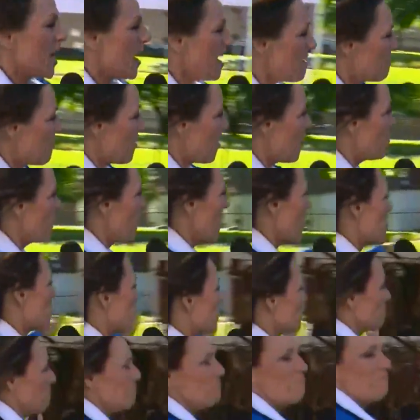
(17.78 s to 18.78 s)
have all
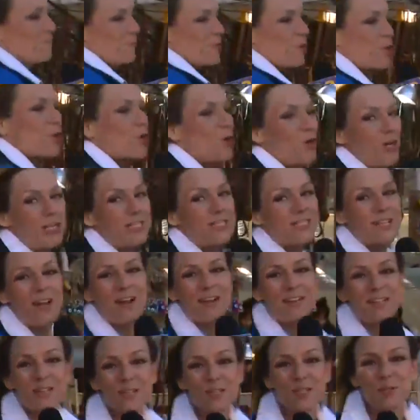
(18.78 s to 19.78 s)
their goods
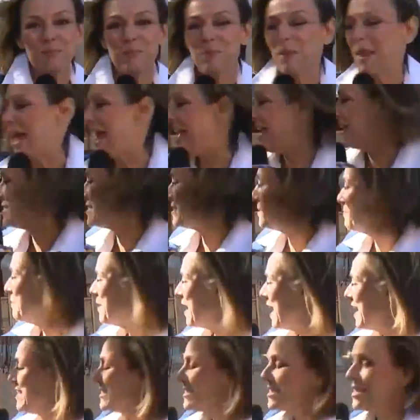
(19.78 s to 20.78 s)
on display, some
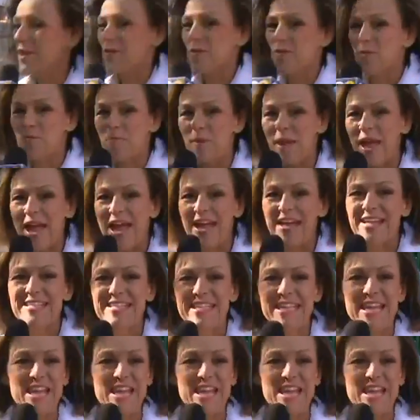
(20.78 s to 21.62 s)
nice leather bags